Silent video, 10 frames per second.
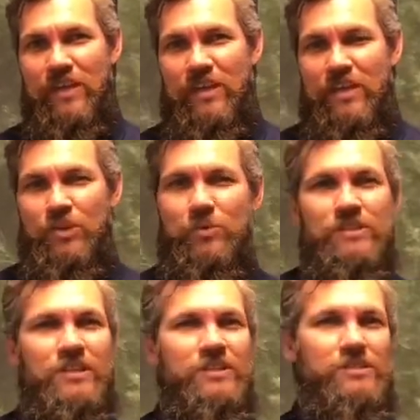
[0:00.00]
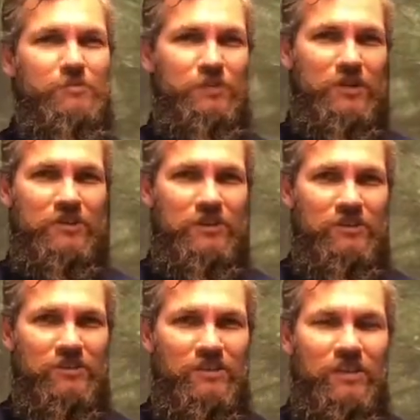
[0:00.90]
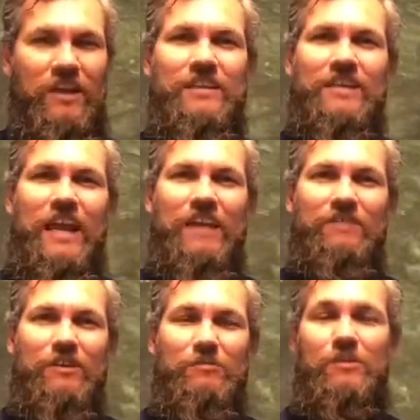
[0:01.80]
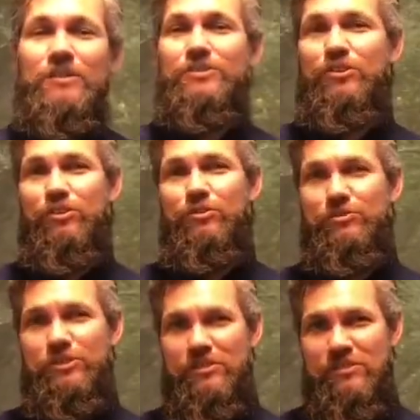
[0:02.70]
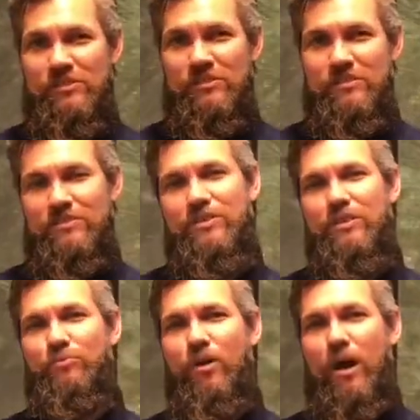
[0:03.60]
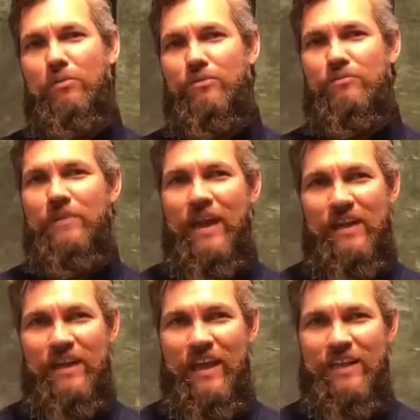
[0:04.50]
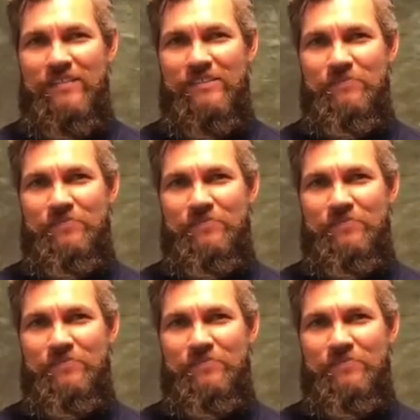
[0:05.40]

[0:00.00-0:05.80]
He went to his superior and gave them a solution to the problem at hand.